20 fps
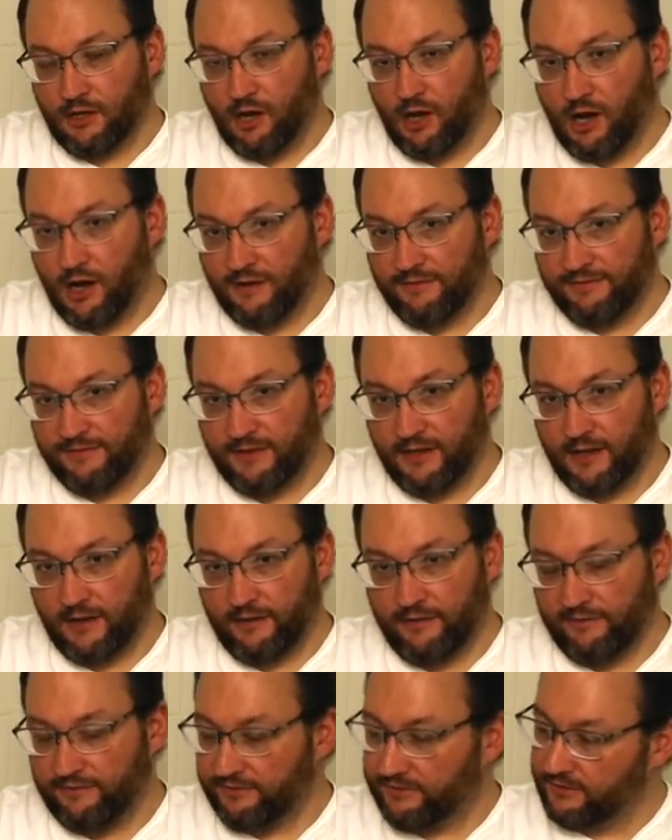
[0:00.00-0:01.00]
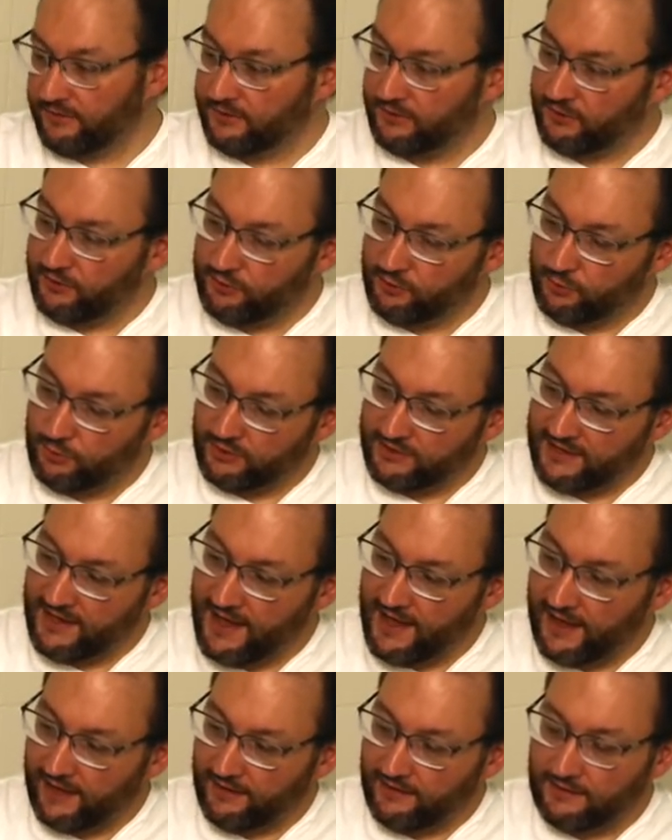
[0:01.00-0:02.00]
off of your
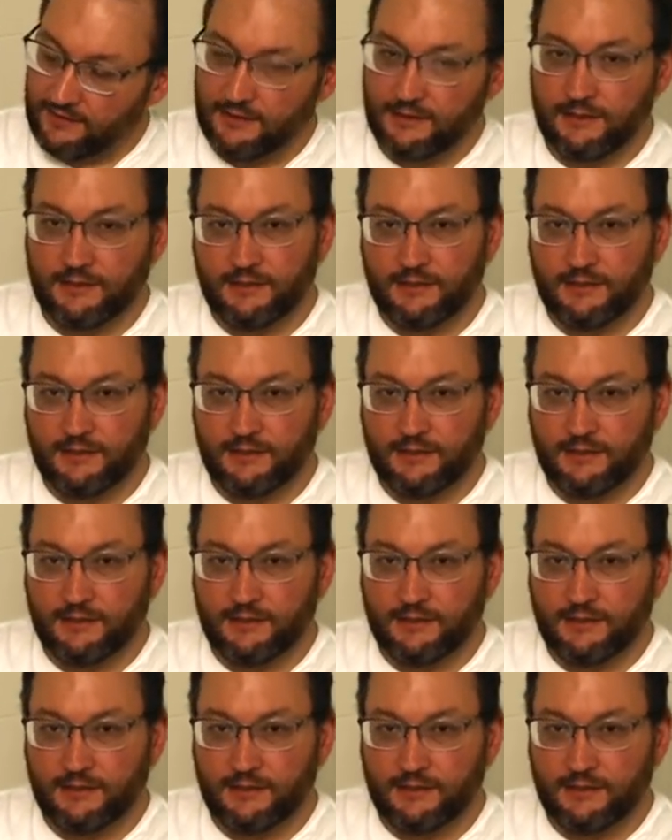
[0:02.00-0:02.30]
tank